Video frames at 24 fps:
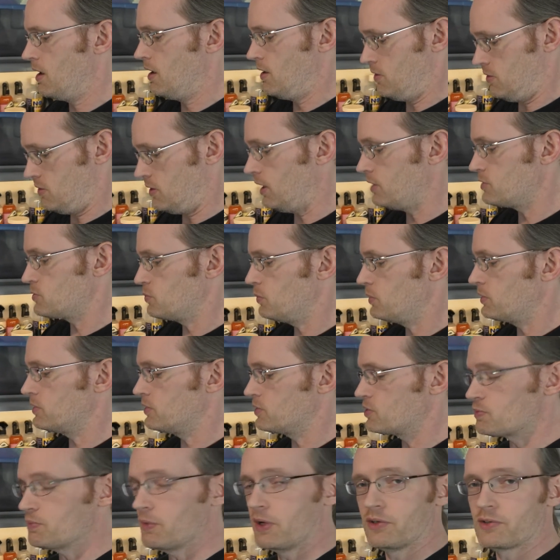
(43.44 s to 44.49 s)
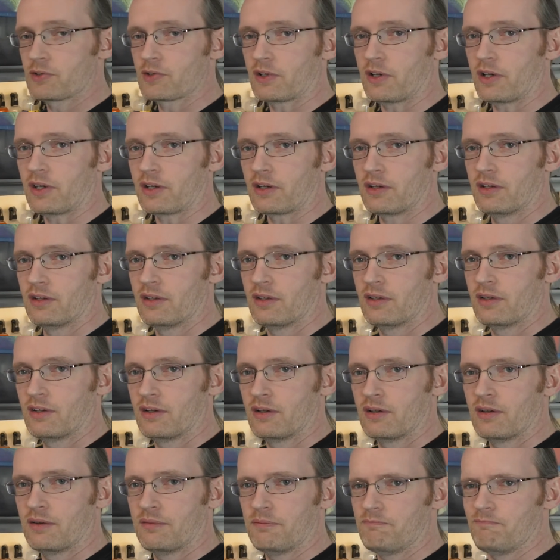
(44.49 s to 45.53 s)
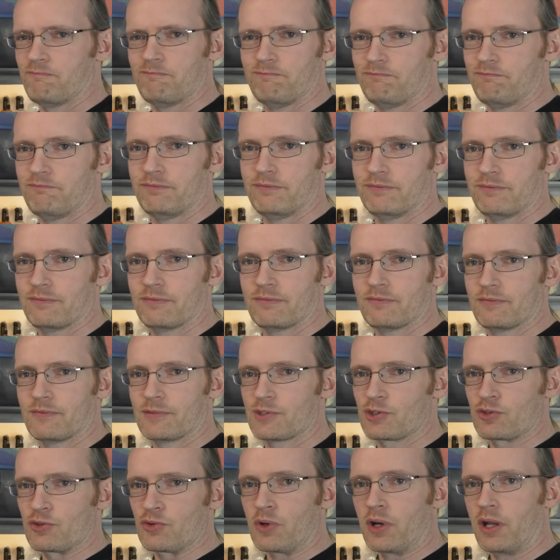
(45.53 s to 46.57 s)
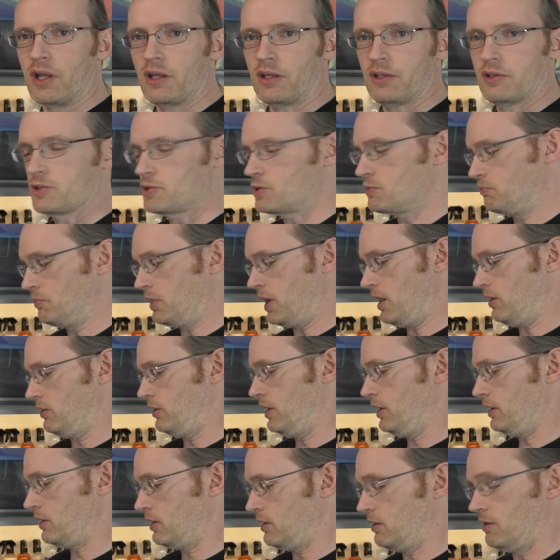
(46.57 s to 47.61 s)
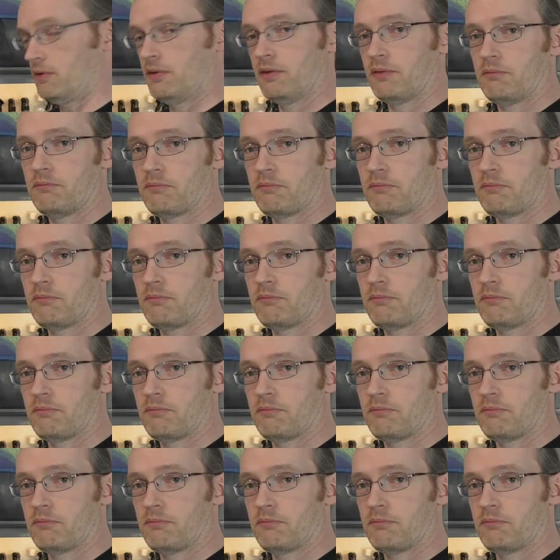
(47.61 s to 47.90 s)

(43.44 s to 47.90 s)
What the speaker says: That's what this smells like. Strange, but I like it.